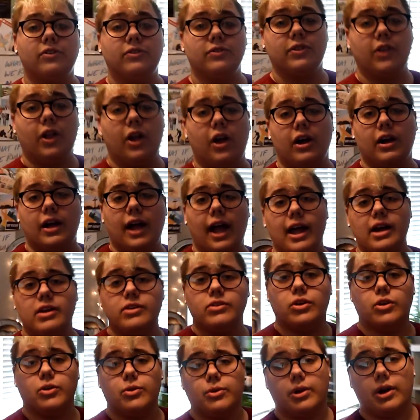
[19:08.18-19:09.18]
vlog, I
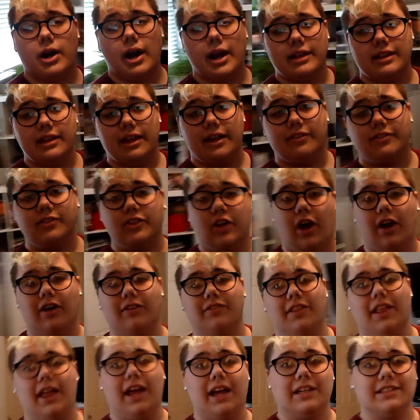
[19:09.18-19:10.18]
don't know where I left
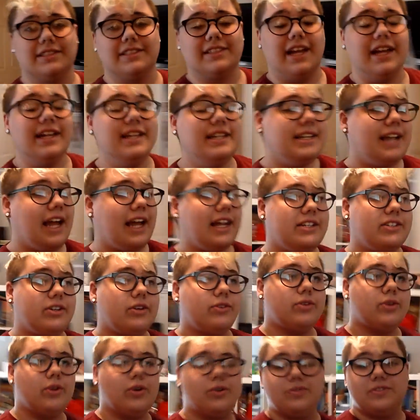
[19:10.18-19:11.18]
off last night and I
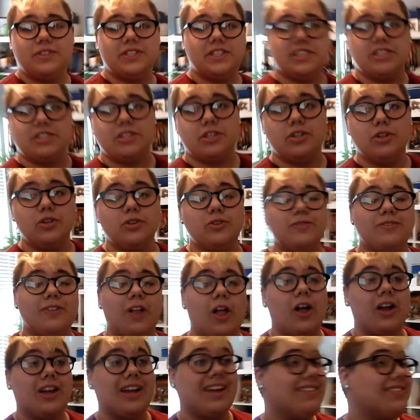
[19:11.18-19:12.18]
don't know if this is a new
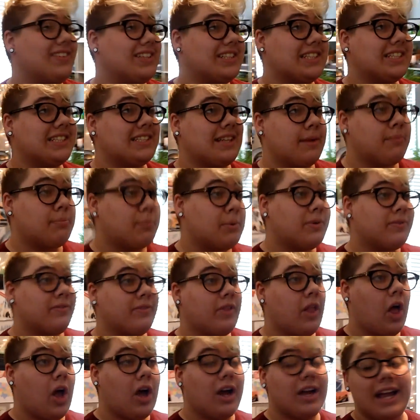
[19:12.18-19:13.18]
vlog, if it's a separate
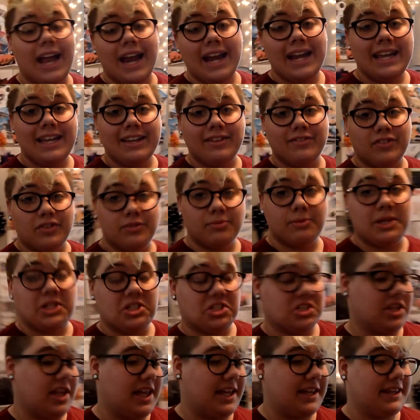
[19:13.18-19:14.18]
vlog, any
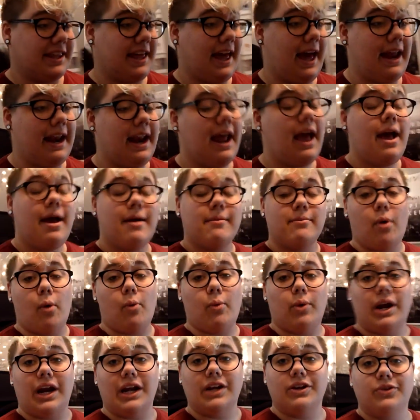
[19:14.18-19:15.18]
information like that. But
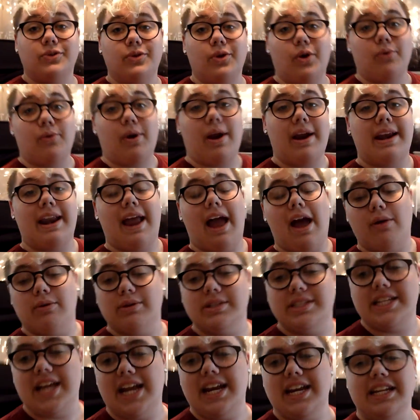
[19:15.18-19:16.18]
what I do know right now
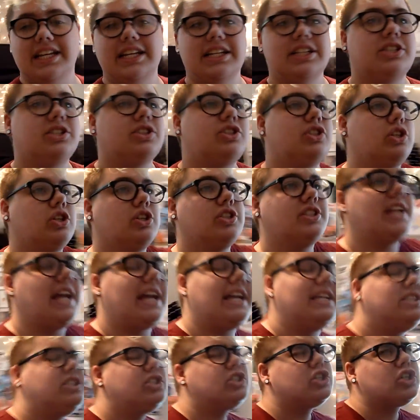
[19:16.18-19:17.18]
is that it is Thursday.
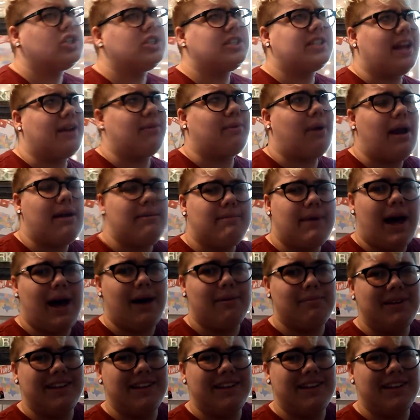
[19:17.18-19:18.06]
It's Thursday, right mom? Uh,